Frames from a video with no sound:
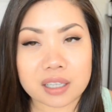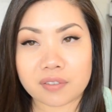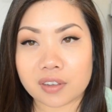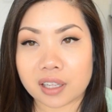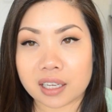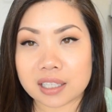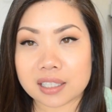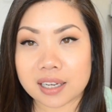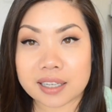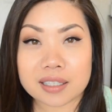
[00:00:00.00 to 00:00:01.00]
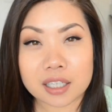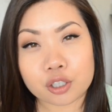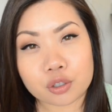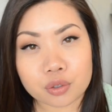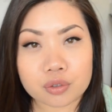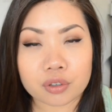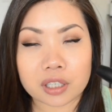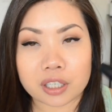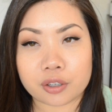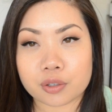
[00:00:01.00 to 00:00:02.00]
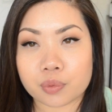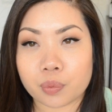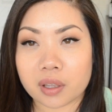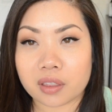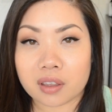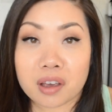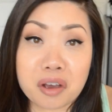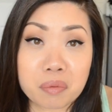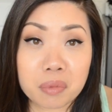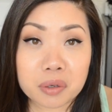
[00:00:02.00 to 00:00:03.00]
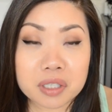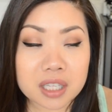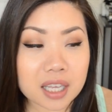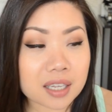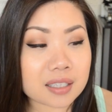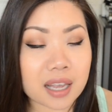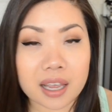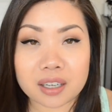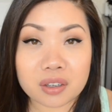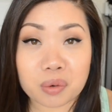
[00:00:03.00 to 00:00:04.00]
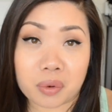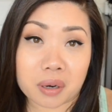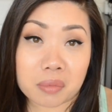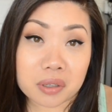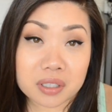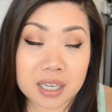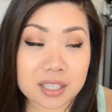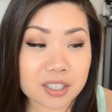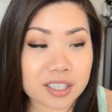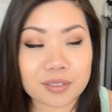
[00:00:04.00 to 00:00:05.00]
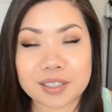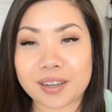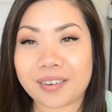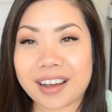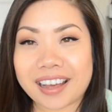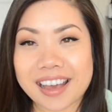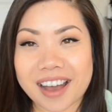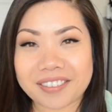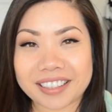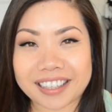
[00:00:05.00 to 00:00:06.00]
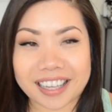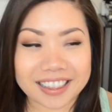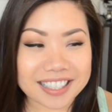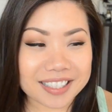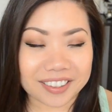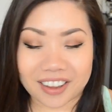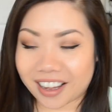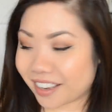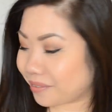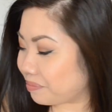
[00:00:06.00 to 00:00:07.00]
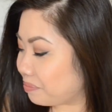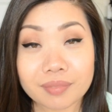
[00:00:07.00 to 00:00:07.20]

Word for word: I feel like it's a nice like neutral, and it goes with most things, and you can wear it most days too. So yeah, I really like this a lot.